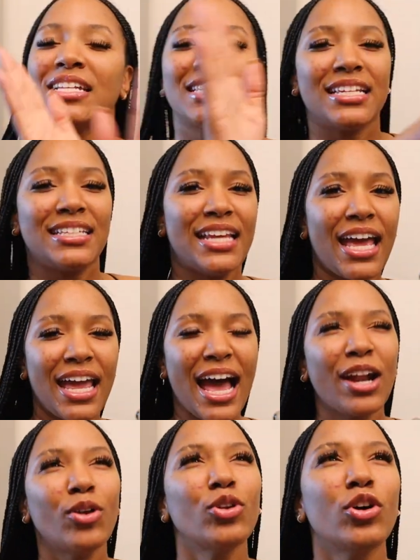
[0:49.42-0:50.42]
today,
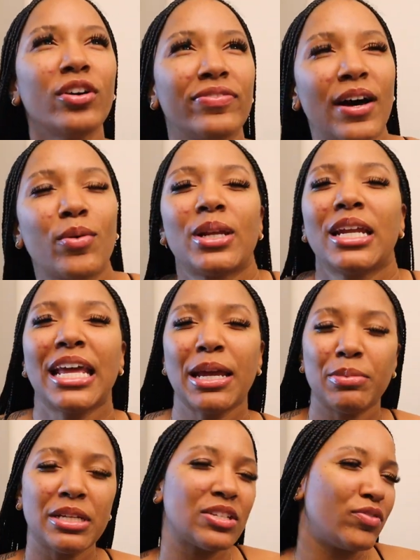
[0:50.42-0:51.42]
I don't know if I want to
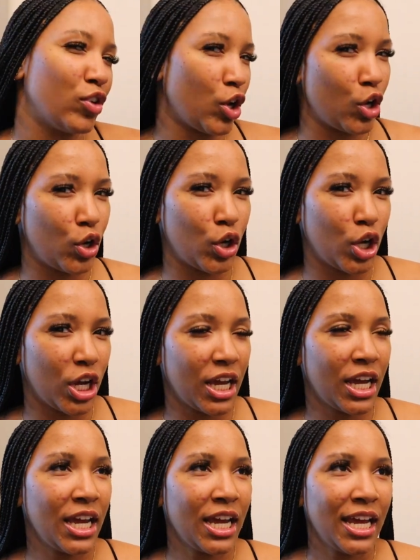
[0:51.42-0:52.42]
name this vlog
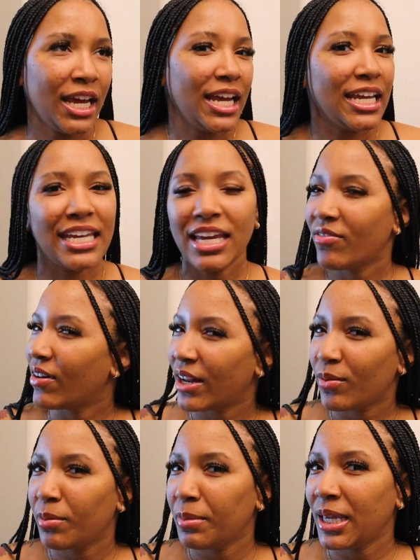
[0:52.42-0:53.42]
Get
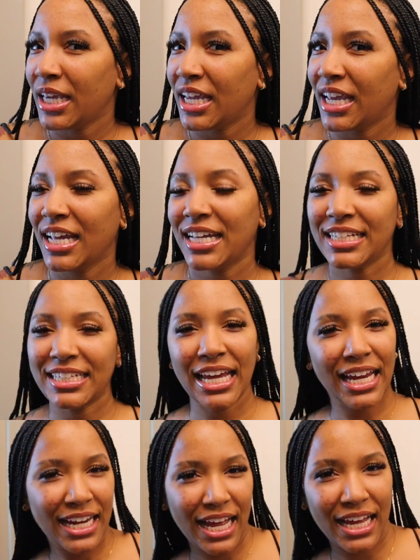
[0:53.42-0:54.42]
Ready With Me
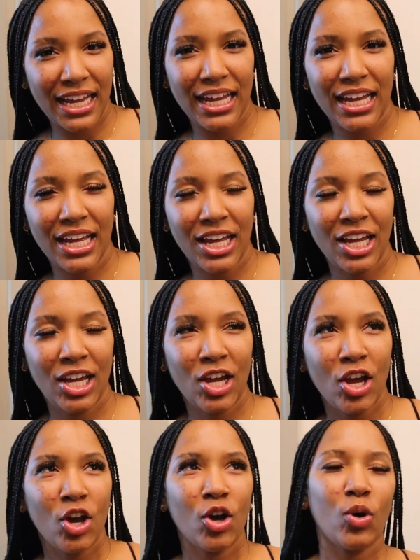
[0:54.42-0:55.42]
Day Night,
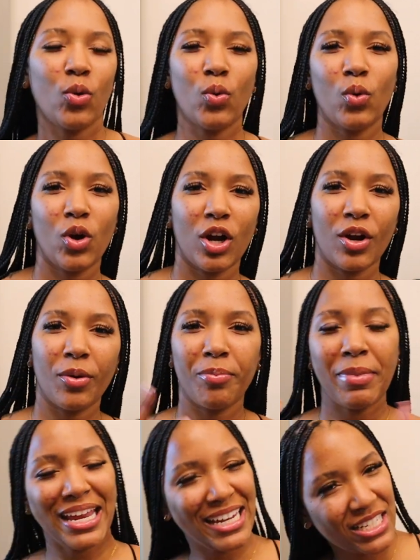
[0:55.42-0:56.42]
or
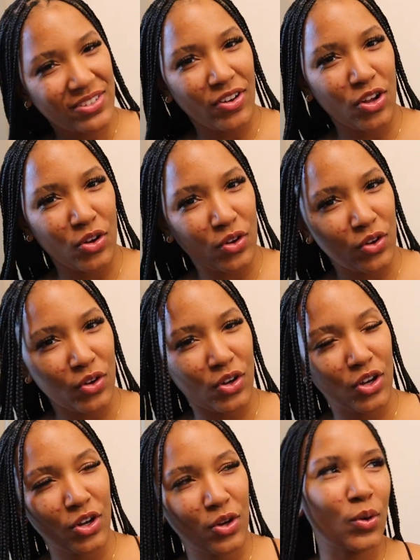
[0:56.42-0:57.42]
Maintenance
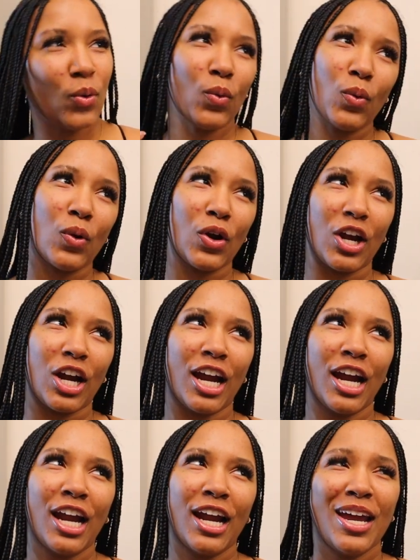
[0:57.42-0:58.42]
Vlog, or
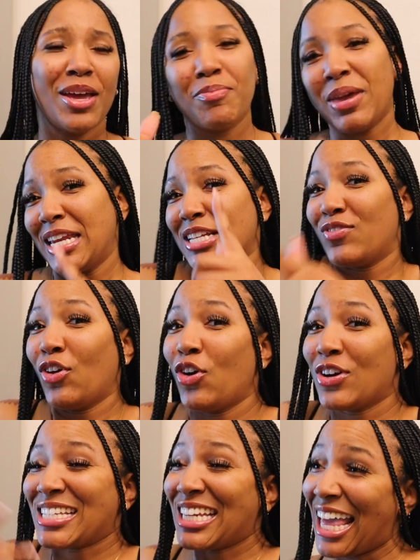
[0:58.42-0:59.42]
Maintenance
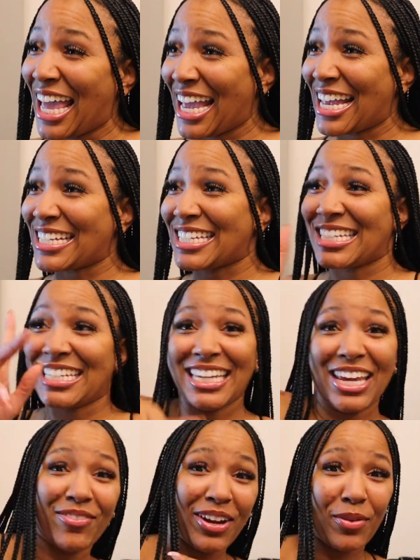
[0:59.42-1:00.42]
Vlog /
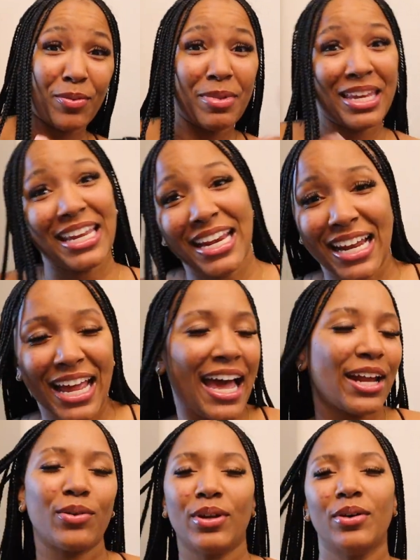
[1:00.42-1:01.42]
Get Ready With Me Date Night.
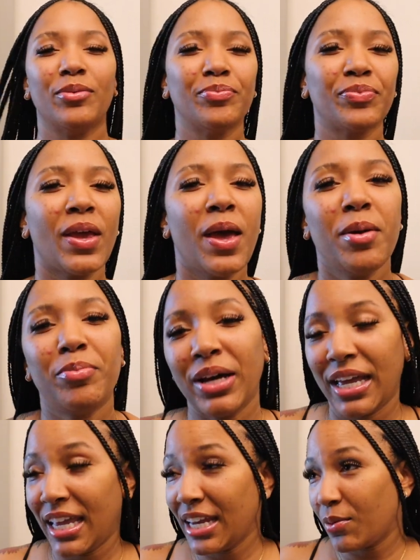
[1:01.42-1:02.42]
I don't know.
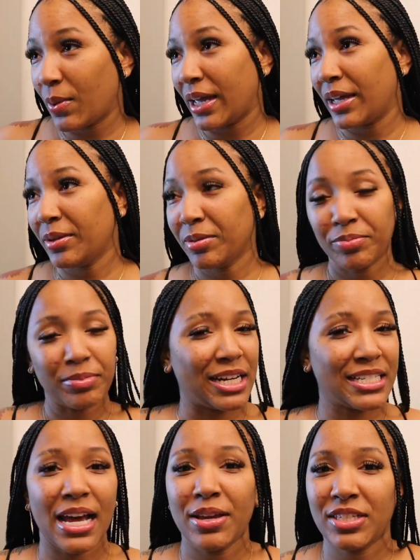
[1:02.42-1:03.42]
But anyway, by
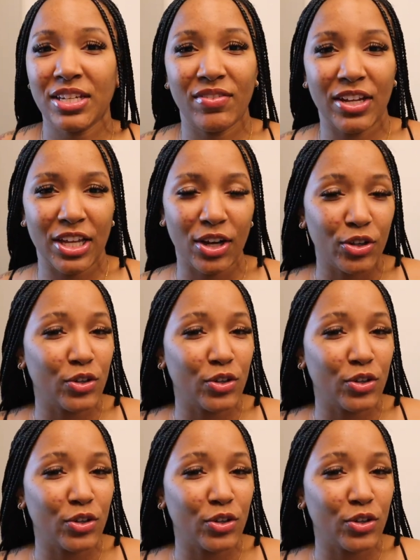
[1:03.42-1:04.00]
the time you see the video,